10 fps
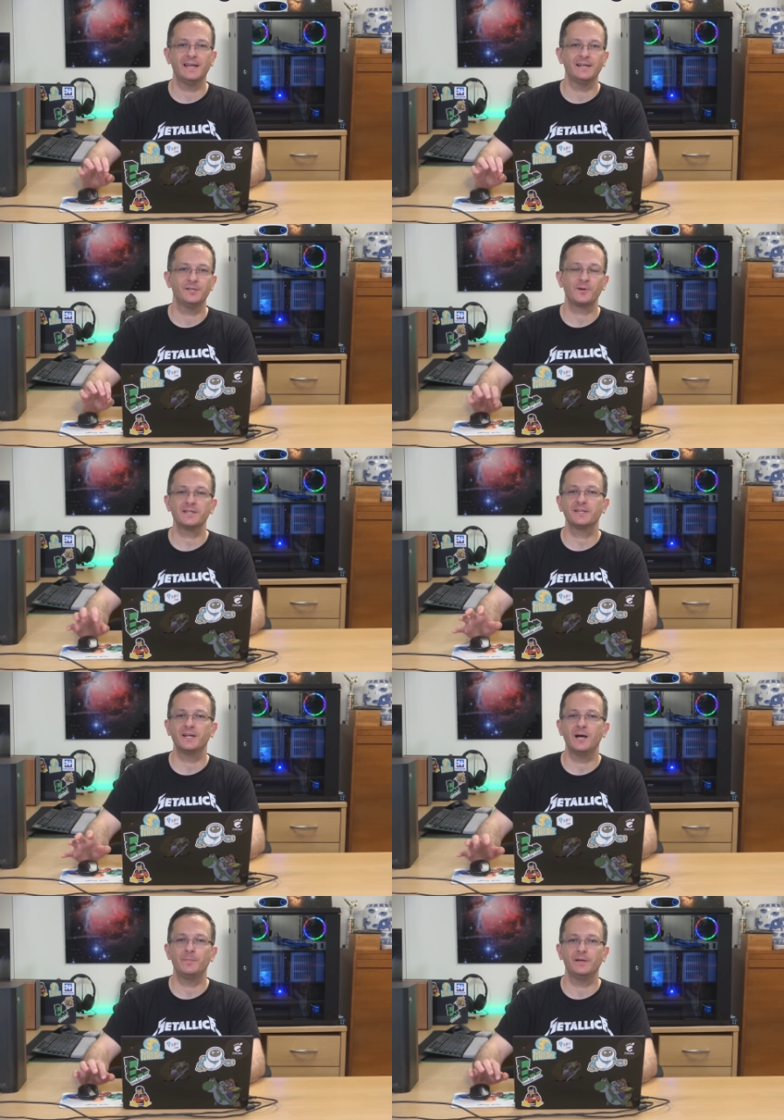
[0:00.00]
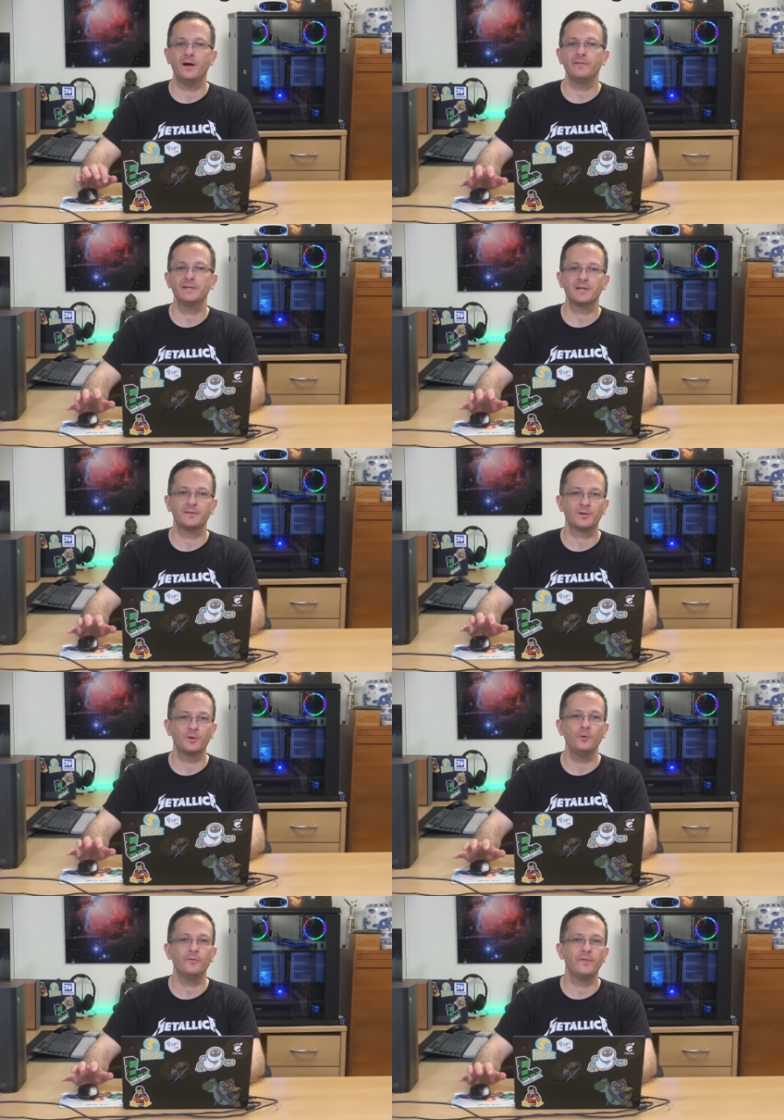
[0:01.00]
and dressing up and all these other
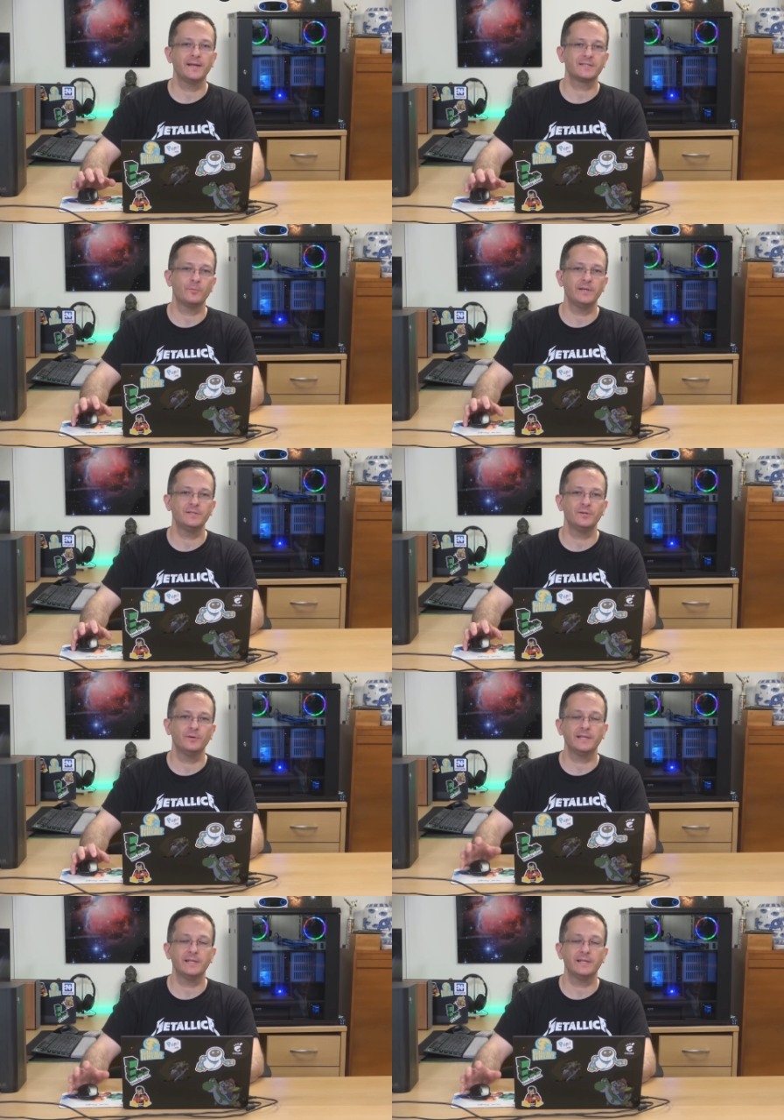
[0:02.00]
cool things that we do,